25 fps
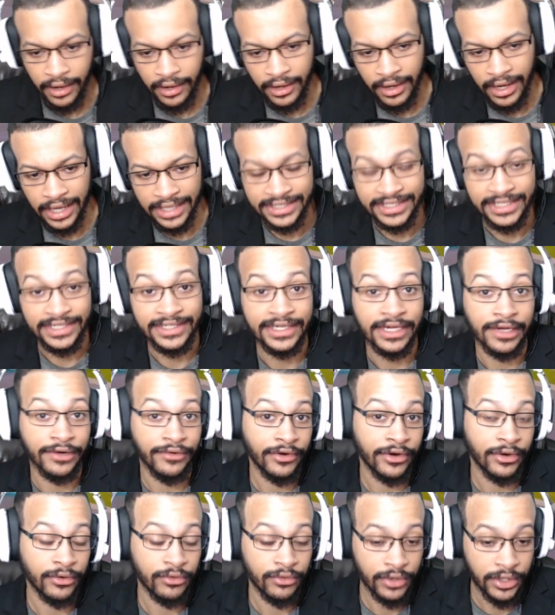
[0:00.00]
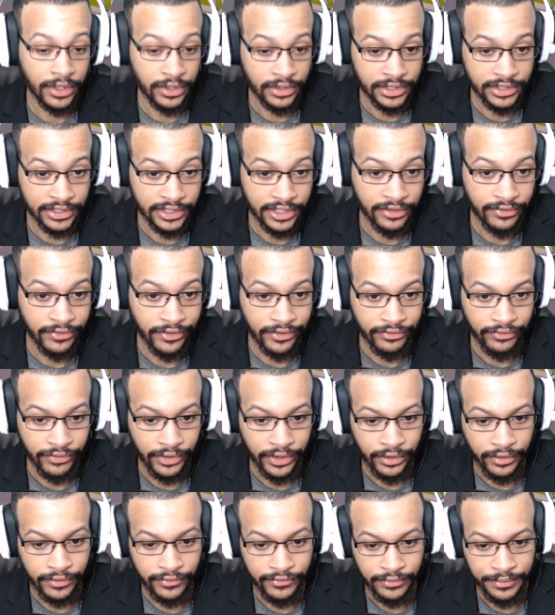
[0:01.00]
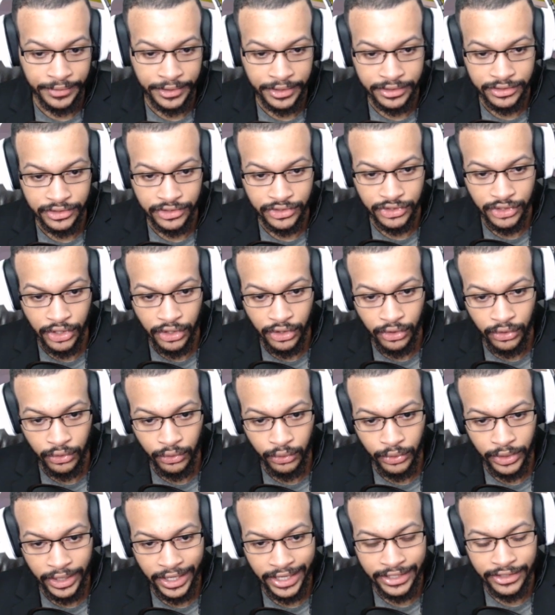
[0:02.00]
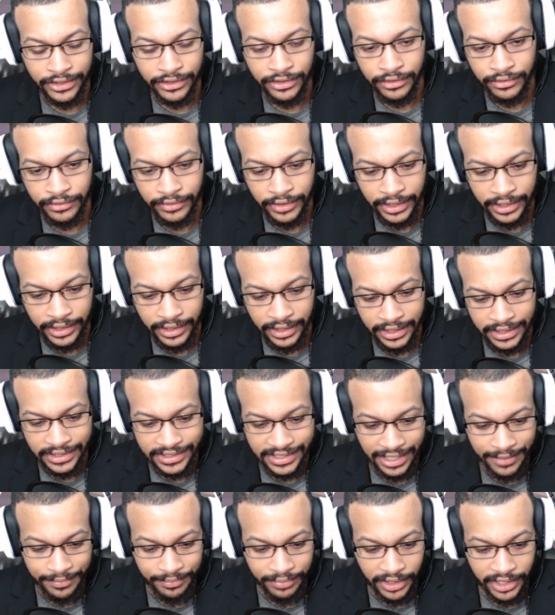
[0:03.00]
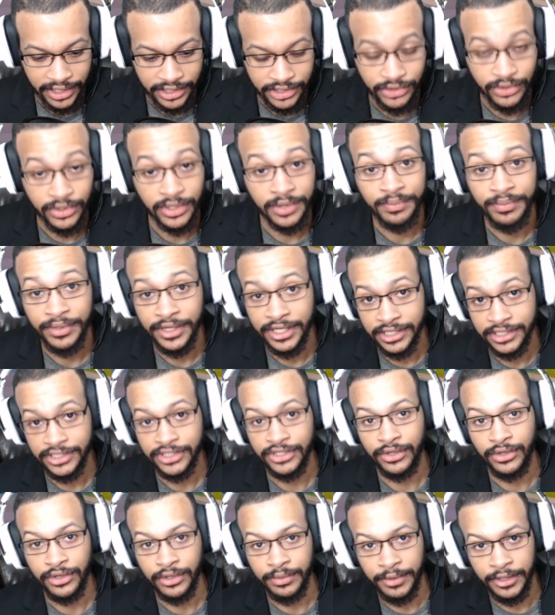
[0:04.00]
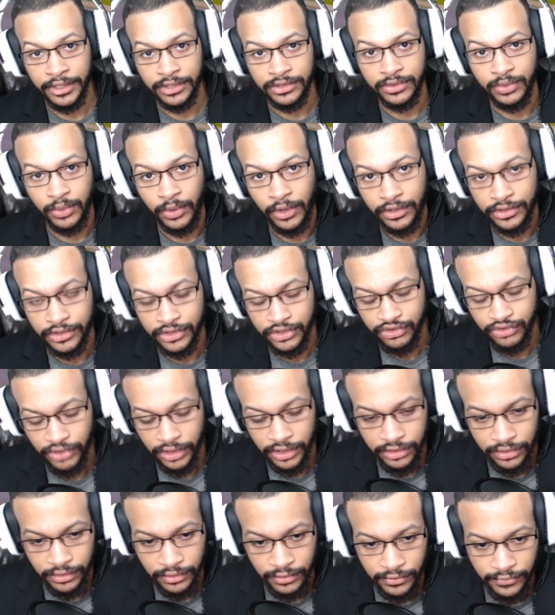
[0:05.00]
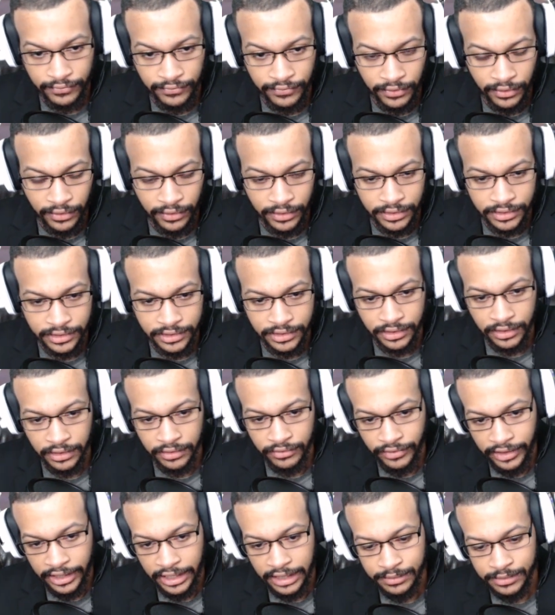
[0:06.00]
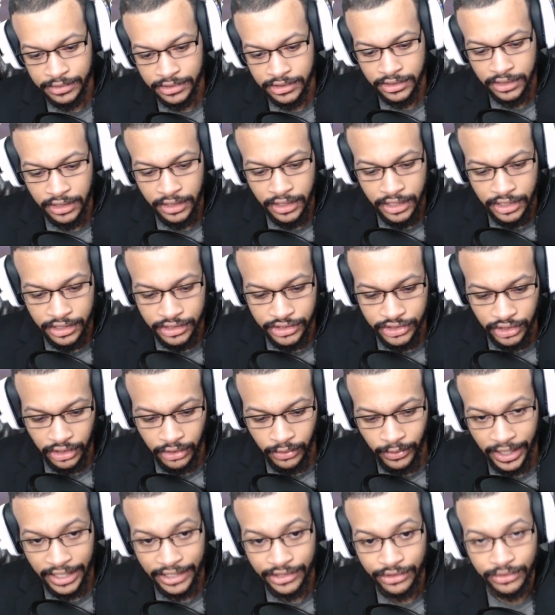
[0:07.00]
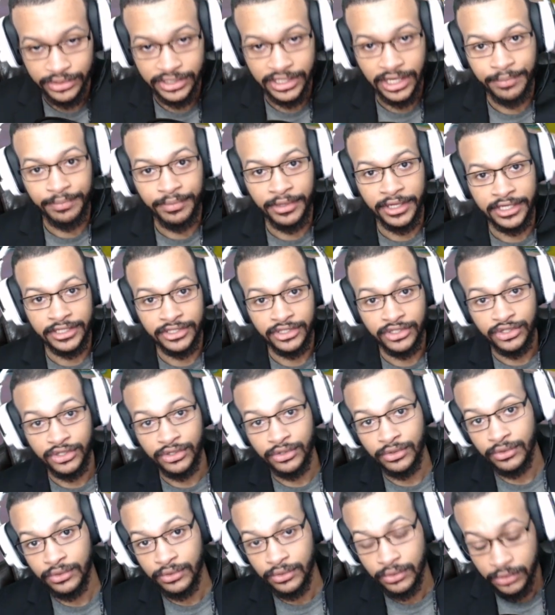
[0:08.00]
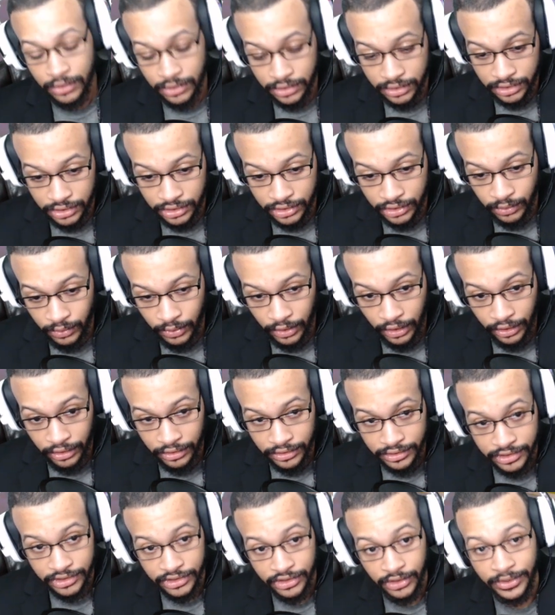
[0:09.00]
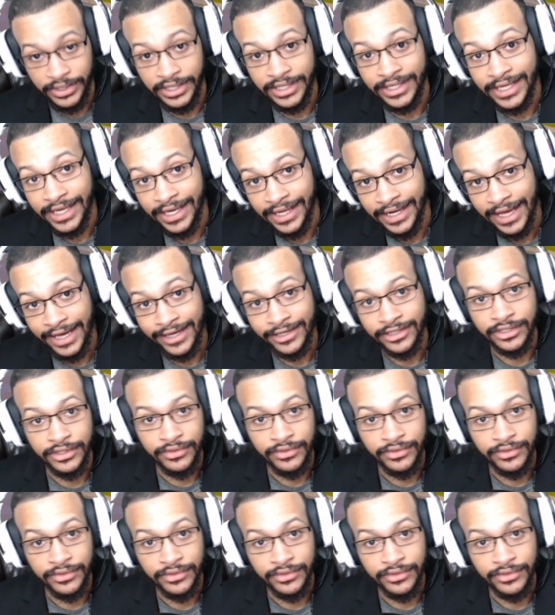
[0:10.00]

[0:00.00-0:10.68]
I see he's getting ready to run over me. So what I do, right, is I place, you can place walls straight through floors or ramps. So what I do is I place two walls so he can't actually